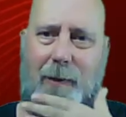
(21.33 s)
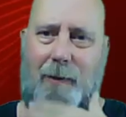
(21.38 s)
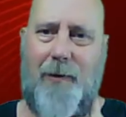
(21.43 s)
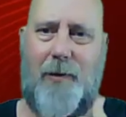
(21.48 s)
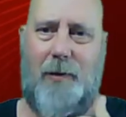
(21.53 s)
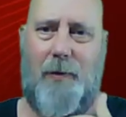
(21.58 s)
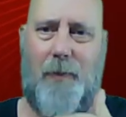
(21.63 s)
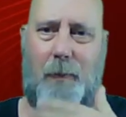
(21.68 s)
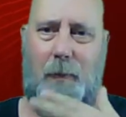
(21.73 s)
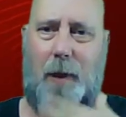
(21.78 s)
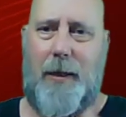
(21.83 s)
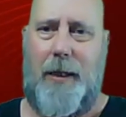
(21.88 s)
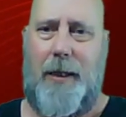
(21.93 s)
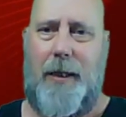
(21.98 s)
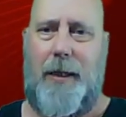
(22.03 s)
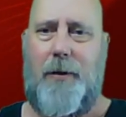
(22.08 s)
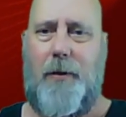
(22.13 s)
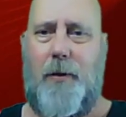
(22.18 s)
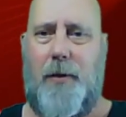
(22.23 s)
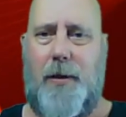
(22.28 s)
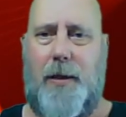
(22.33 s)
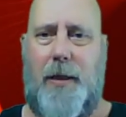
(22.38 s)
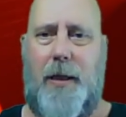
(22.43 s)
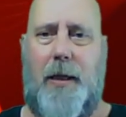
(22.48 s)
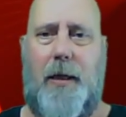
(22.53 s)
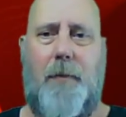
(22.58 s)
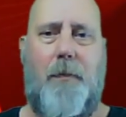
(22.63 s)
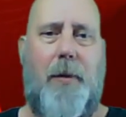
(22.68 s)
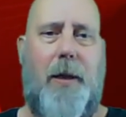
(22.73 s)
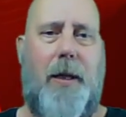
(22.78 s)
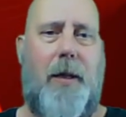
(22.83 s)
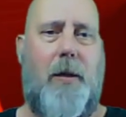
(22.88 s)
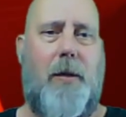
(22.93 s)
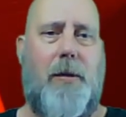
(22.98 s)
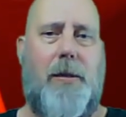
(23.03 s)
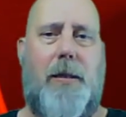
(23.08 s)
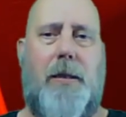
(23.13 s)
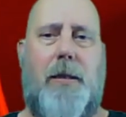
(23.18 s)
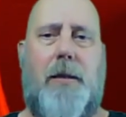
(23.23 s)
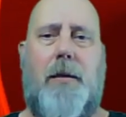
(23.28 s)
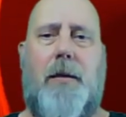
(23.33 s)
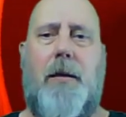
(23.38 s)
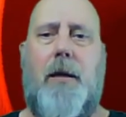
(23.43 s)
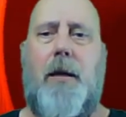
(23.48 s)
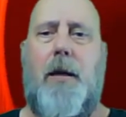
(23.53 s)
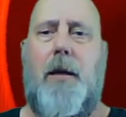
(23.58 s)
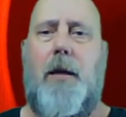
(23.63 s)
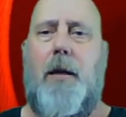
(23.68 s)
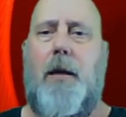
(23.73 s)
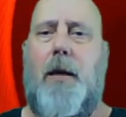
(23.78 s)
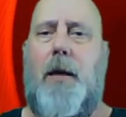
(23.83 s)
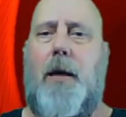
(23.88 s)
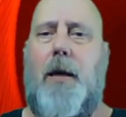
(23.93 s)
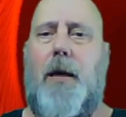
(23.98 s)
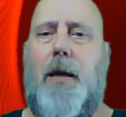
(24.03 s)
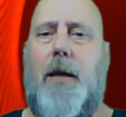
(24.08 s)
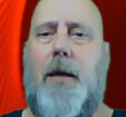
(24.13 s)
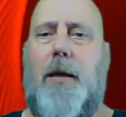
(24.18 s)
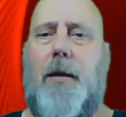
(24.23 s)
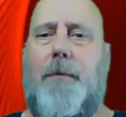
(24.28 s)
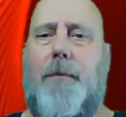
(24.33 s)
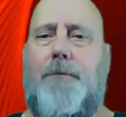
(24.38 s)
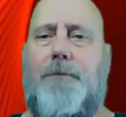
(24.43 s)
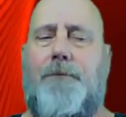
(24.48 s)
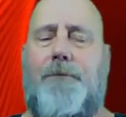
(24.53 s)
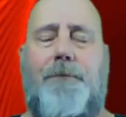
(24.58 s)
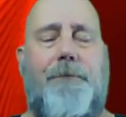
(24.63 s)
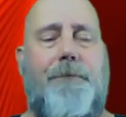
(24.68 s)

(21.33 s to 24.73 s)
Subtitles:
is pretty interesting comparison. Um